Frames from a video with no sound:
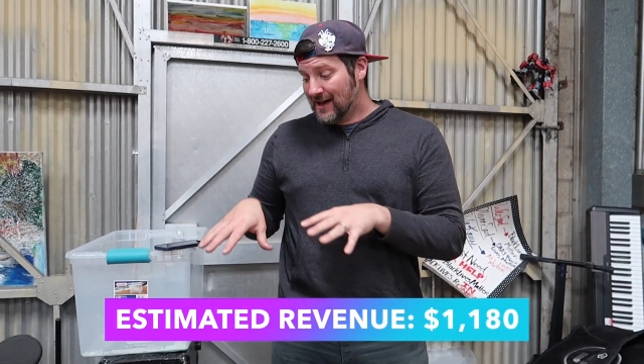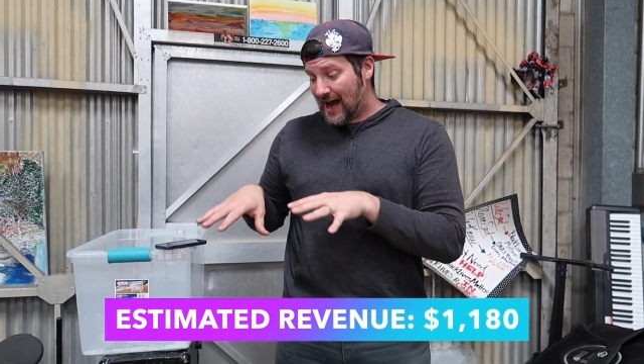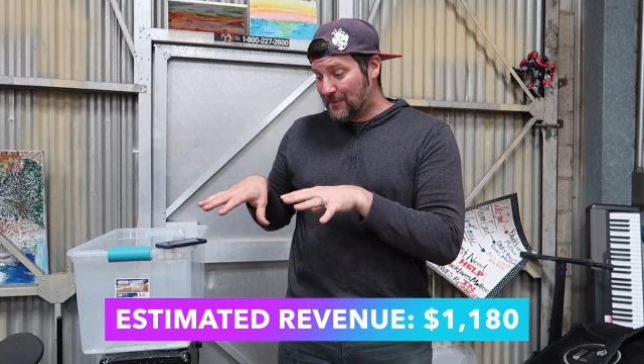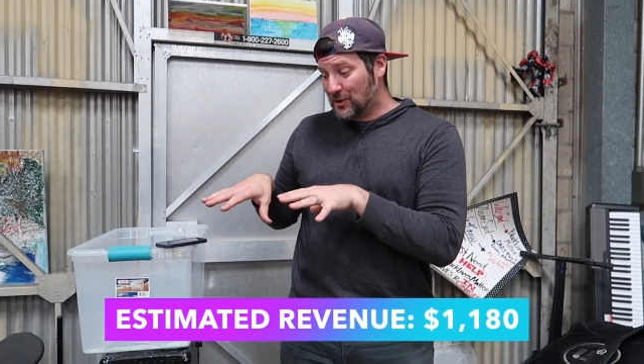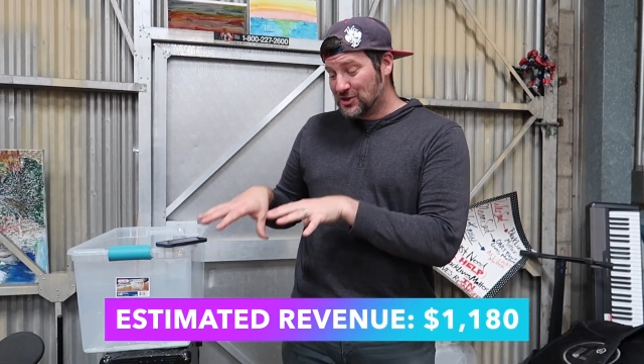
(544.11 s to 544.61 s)

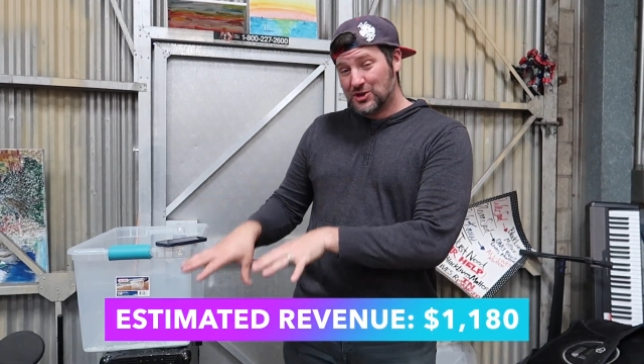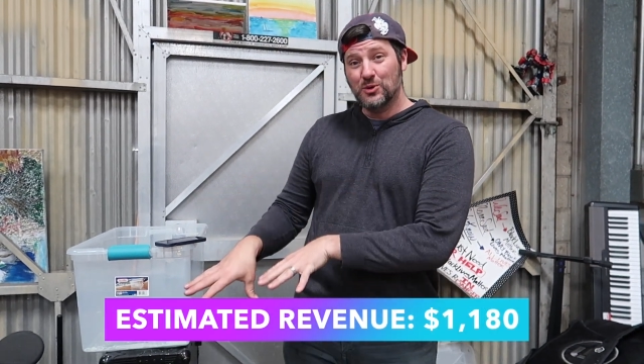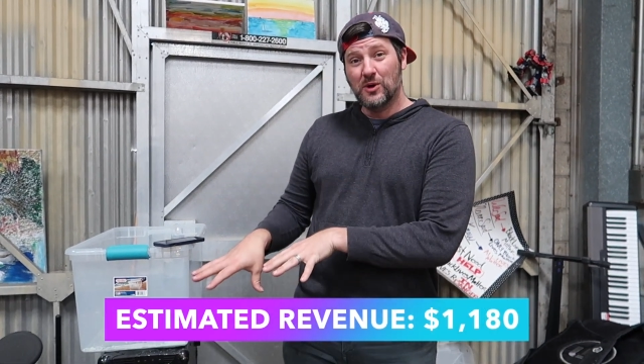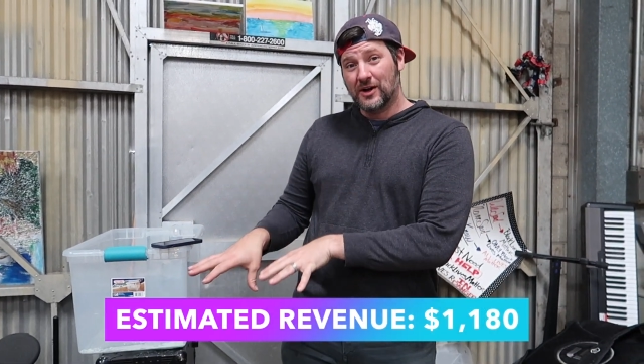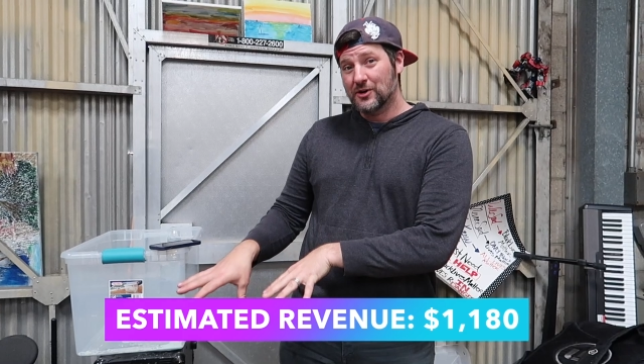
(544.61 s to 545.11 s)
I put
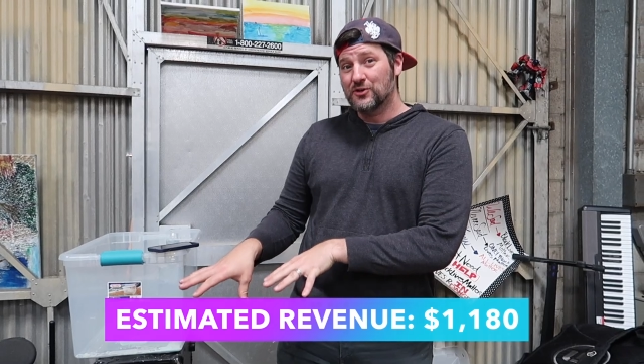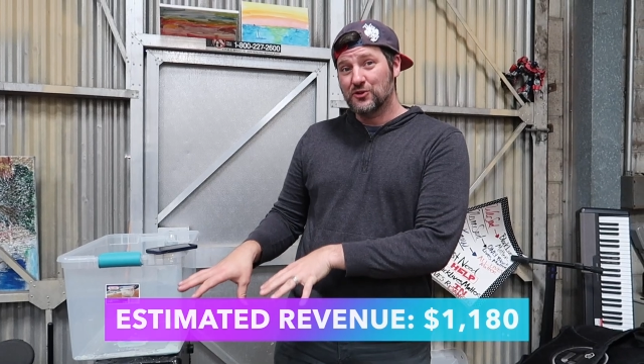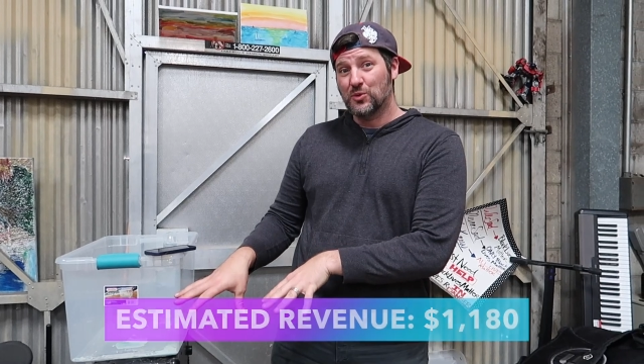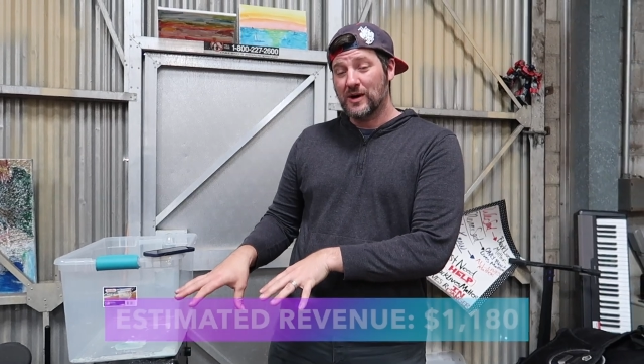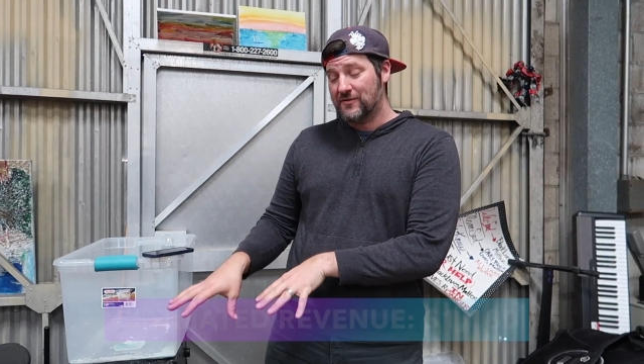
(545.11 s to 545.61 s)

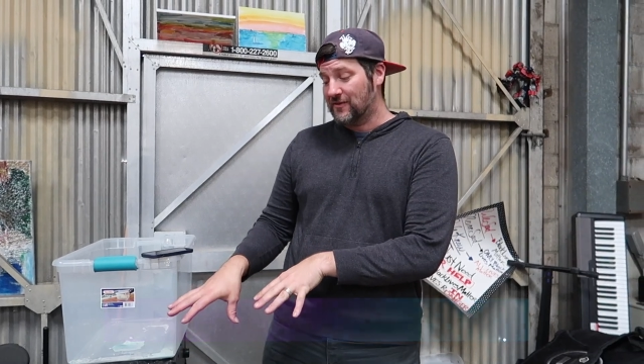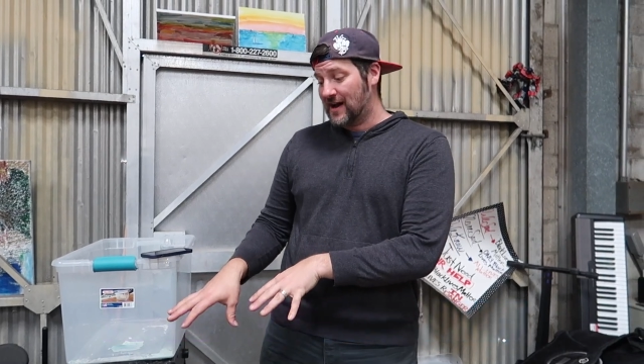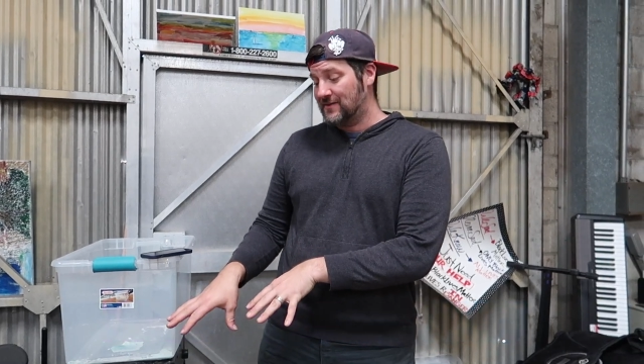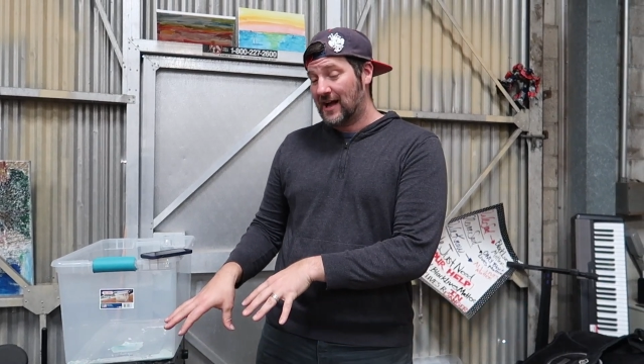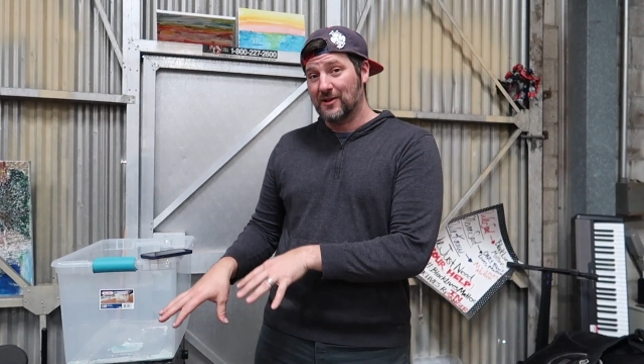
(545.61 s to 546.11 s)

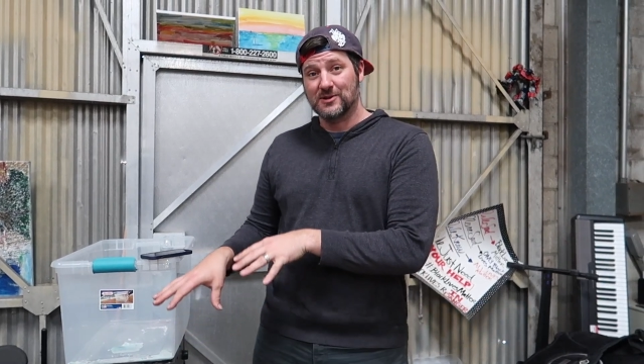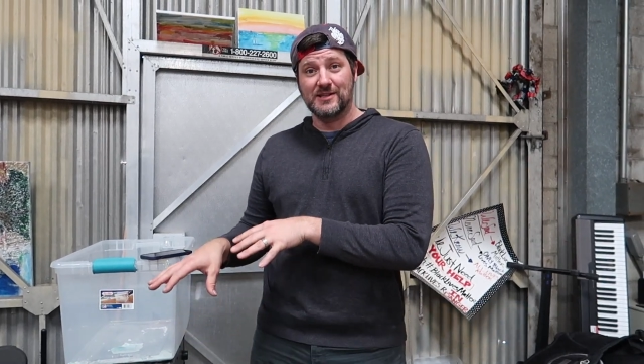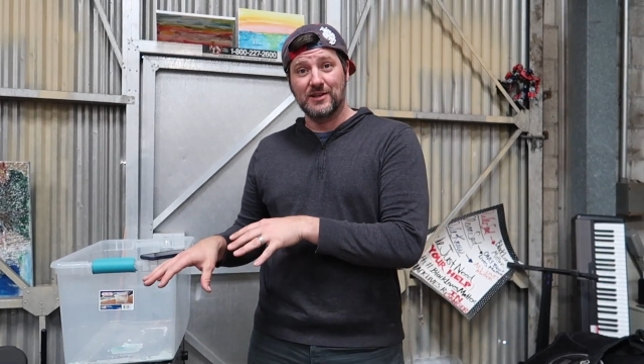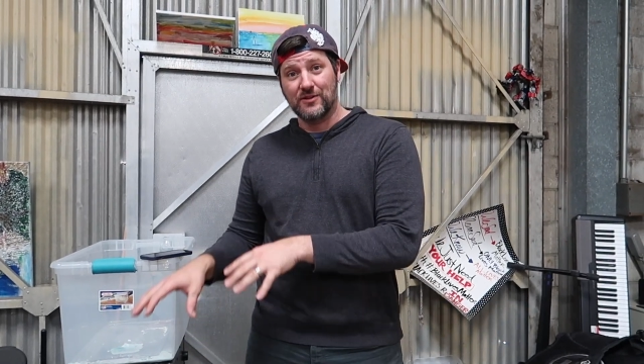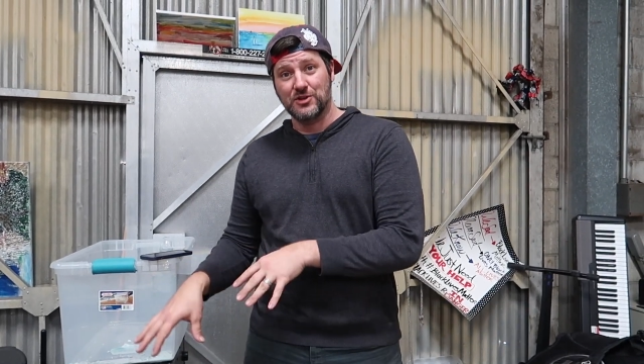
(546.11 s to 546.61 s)
$225
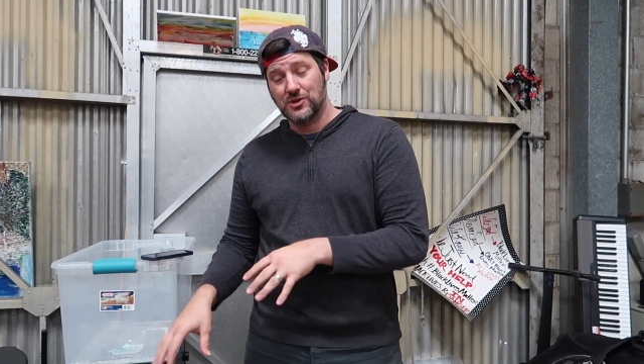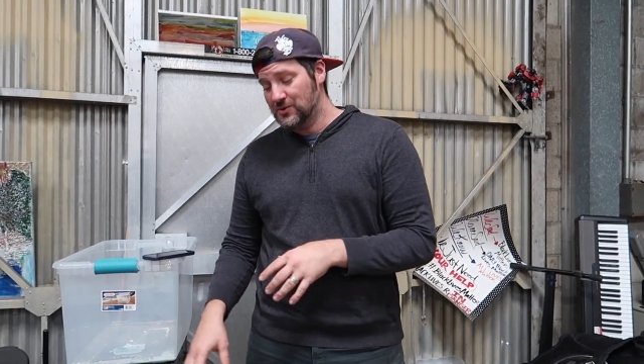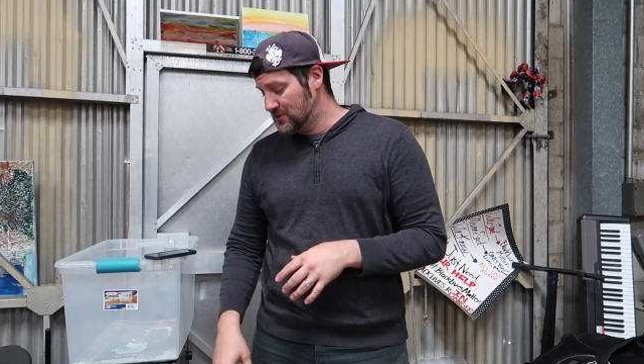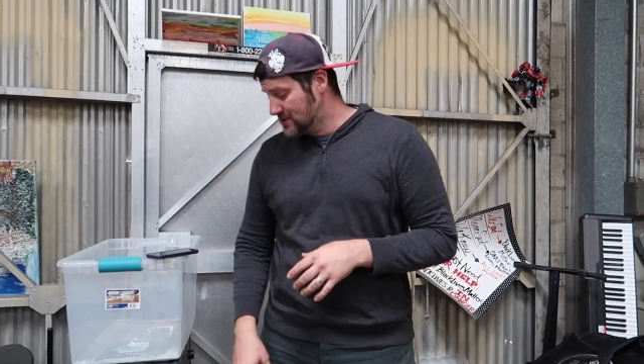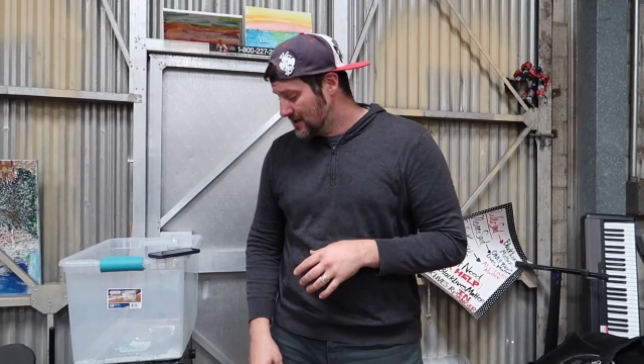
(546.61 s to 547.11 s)
into the
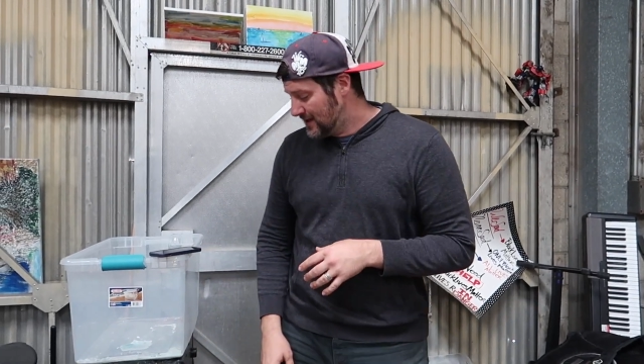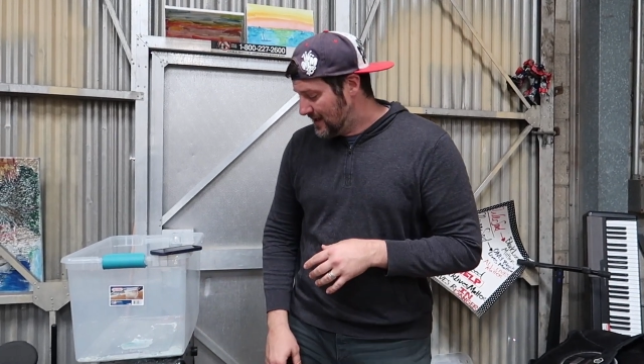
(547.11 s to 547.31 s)
shoes.